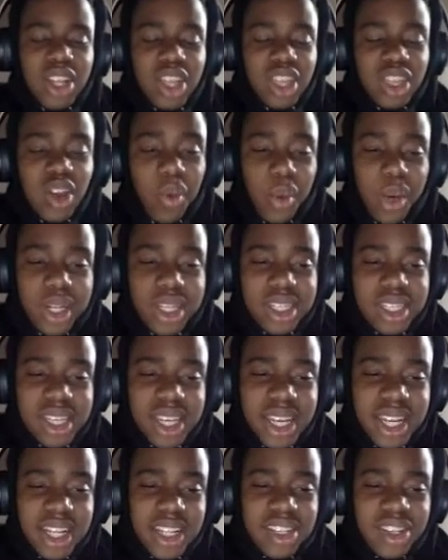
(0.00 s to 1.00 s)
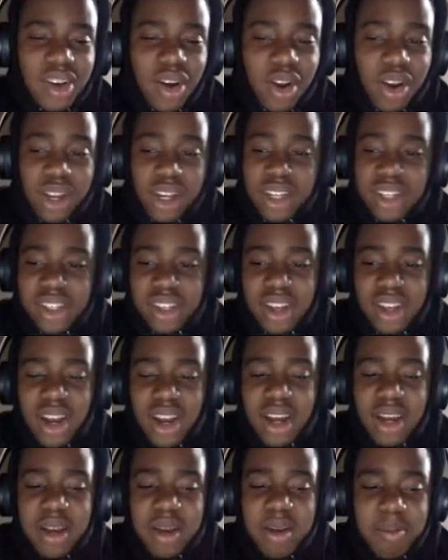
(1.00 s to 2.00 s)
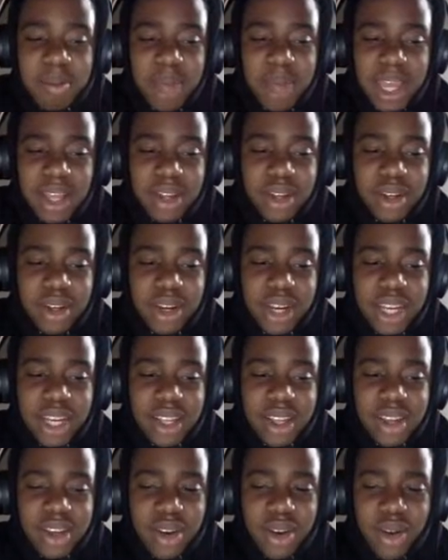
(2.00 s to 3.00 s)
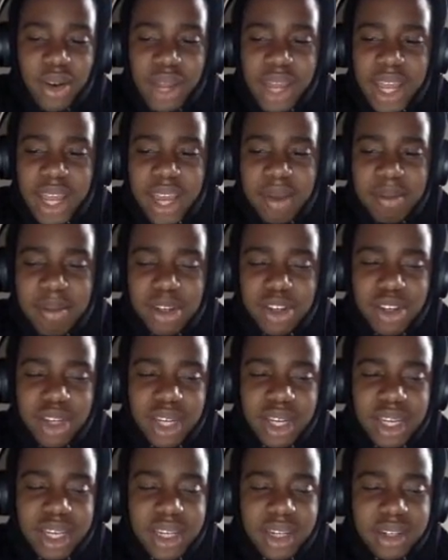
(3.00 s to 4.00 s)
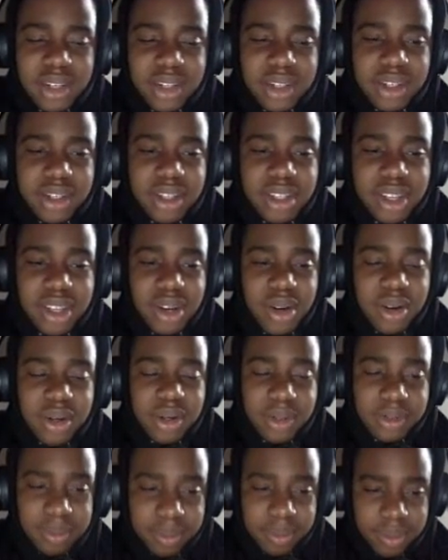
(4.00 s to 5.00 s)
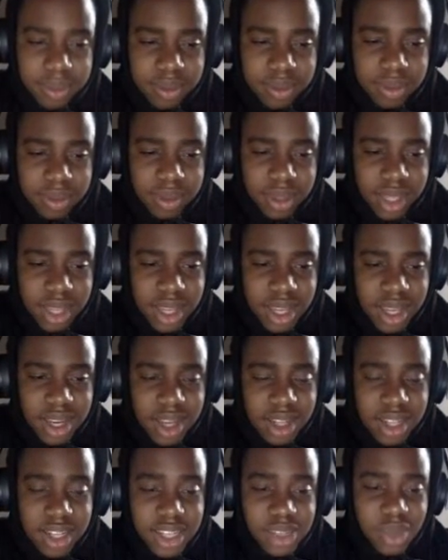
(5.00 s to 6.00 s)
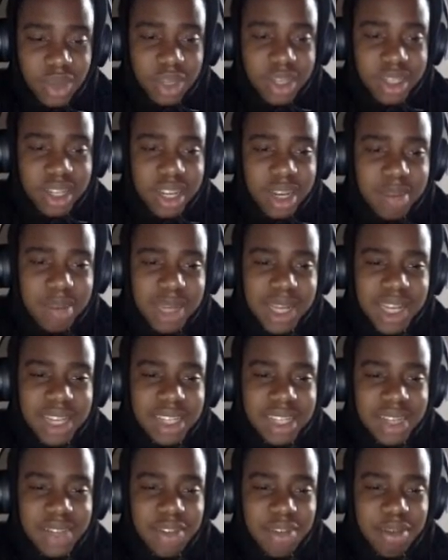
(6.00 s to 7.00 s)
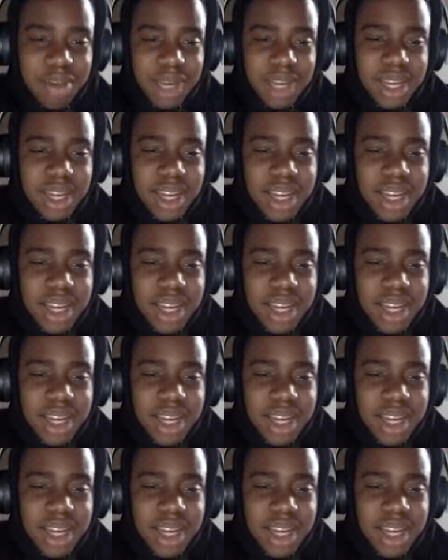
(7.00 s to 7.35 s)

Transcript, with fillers: The one seeds are Gonzaga, Baylor, Illinois, and Michigan here. So this one's gonna be easy for me.